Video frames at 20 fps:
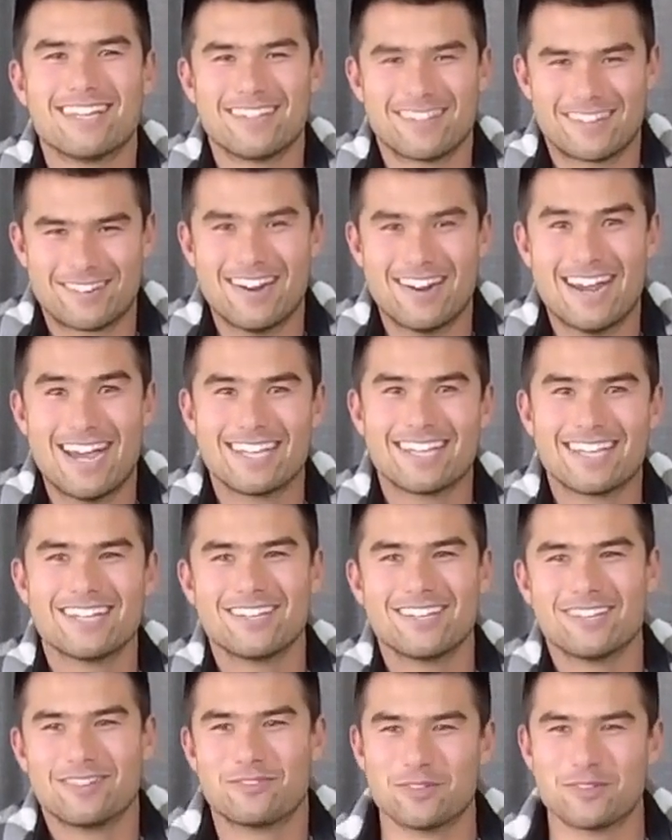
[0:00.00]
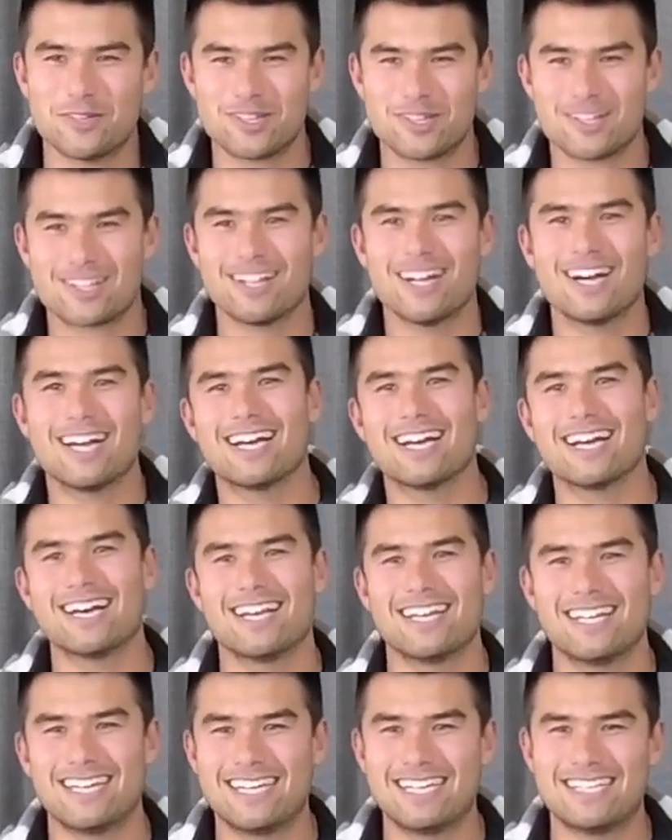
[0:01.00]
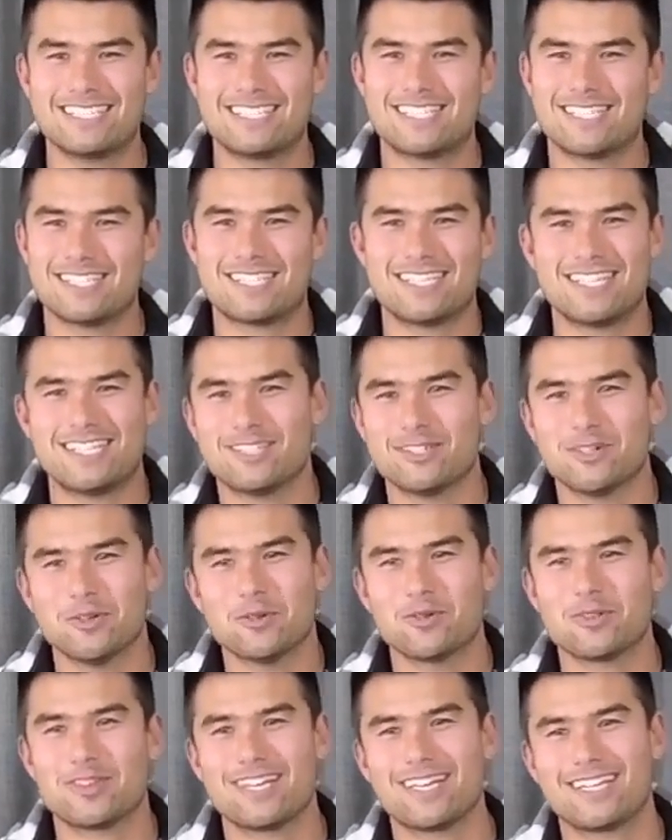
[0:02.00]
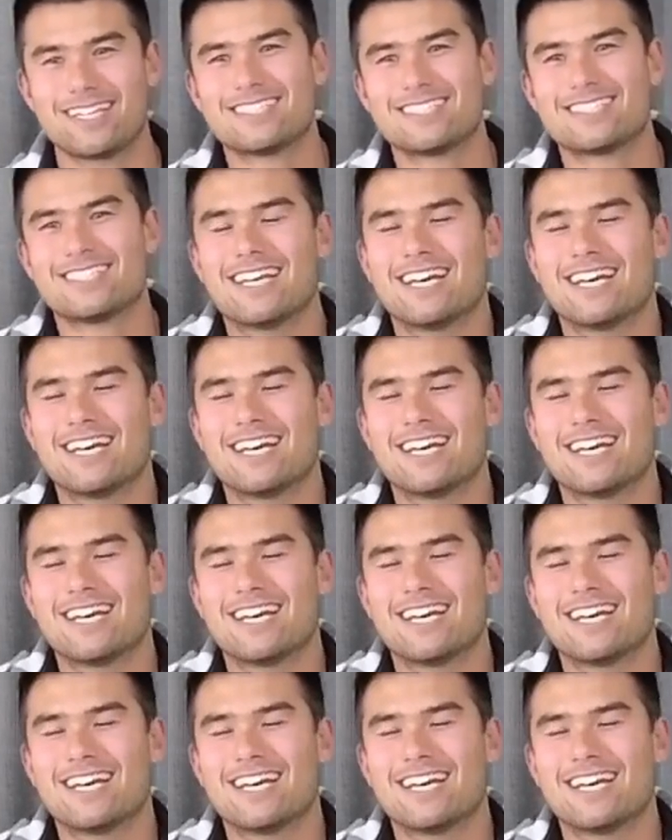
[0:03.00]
Craig, who flew the glider, and he's just into all things.